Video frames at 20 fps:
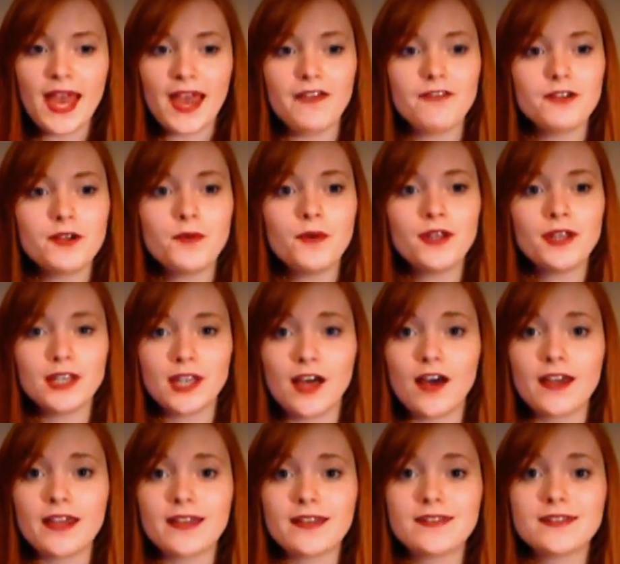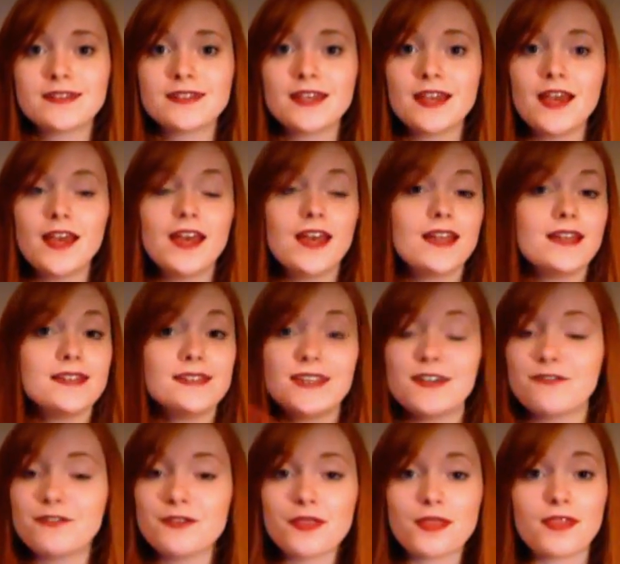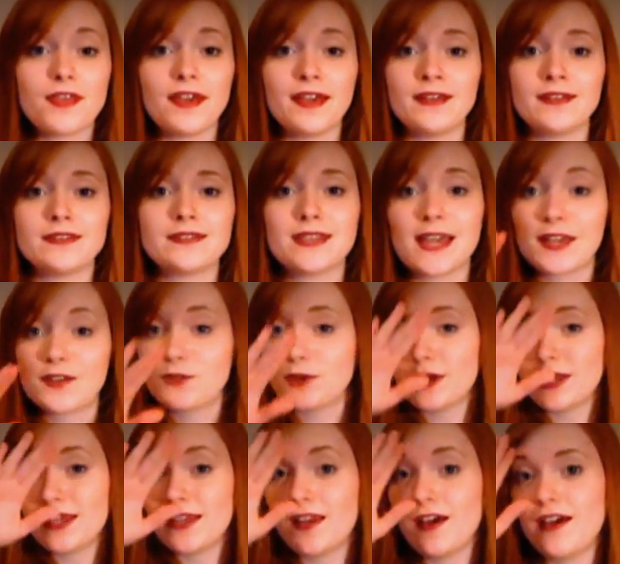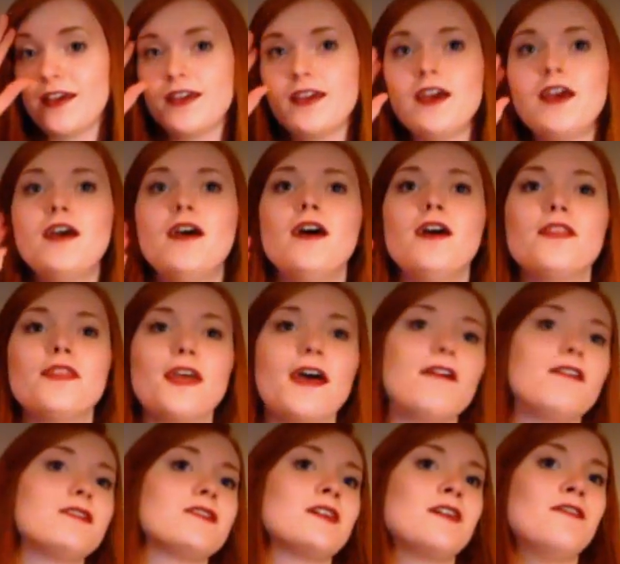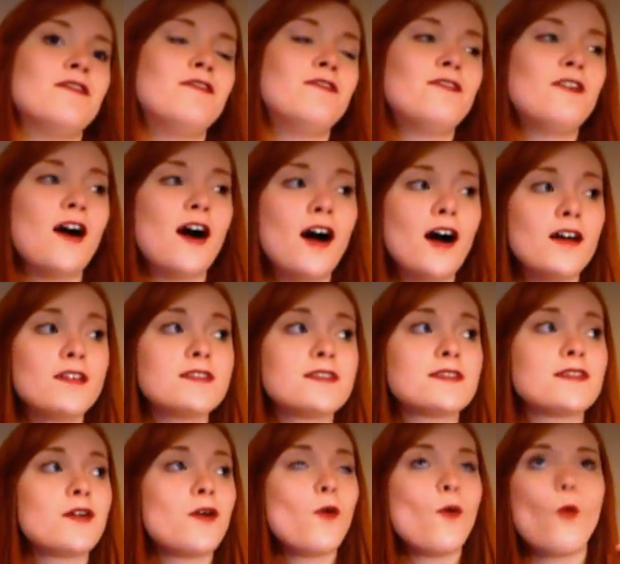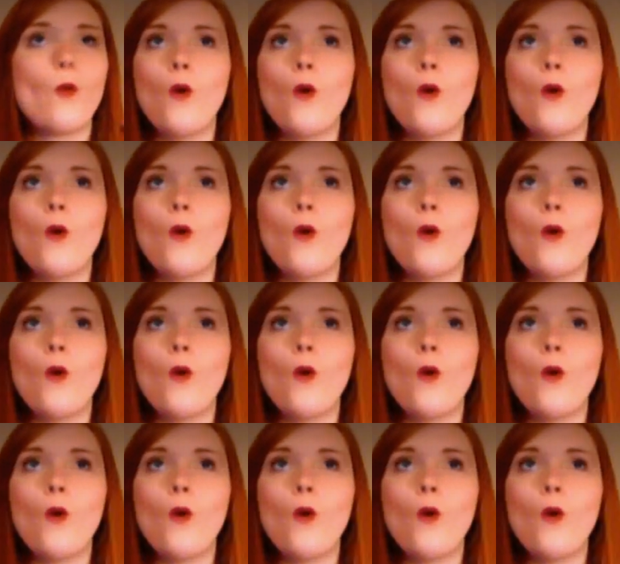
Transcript: Everyone likes different things sexually, like there is a vast,